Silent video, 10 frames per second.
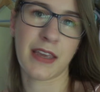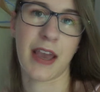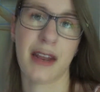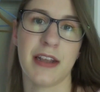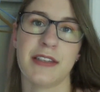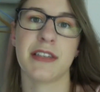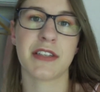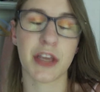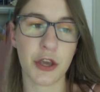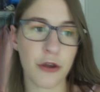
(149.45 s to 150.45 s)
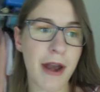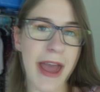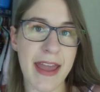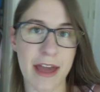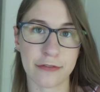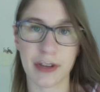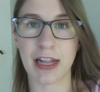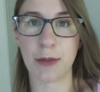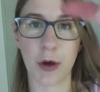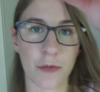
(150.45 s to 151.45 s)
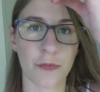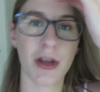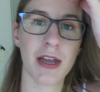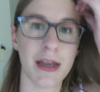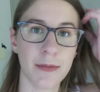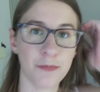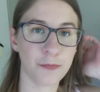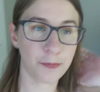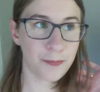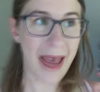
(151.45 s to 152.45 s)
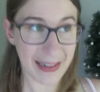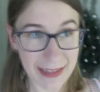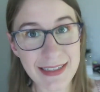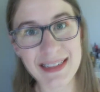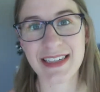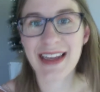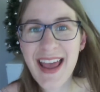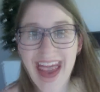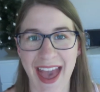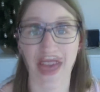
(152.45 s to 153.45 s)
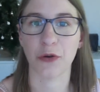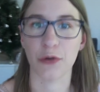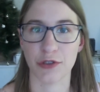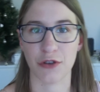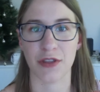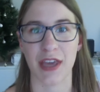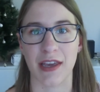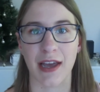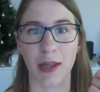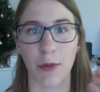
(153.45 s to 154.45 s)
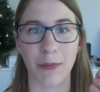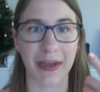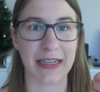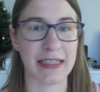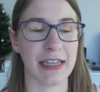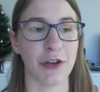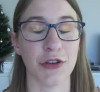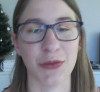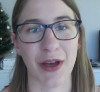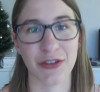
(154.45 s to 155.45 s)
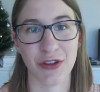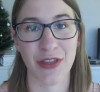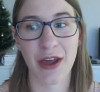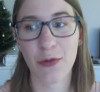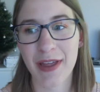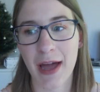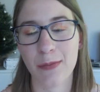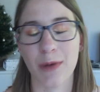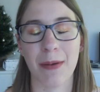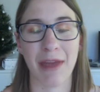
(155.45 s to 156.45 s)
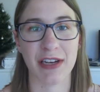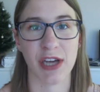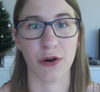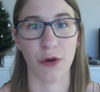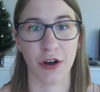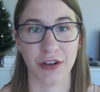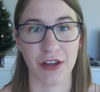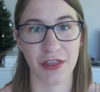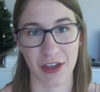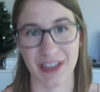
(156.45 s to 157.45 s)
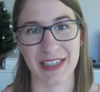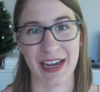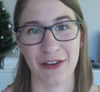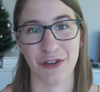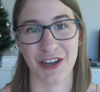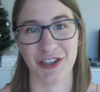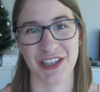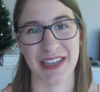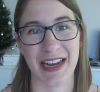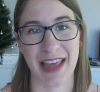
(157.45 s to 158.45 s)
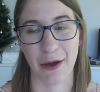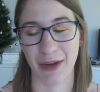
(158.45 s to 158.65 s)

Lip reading: Yeah, it is. It's the Cute AF ColourPop palette and also the ColourPop concealer as well. So that'll be up on my main channel on Thursday if you're interested in that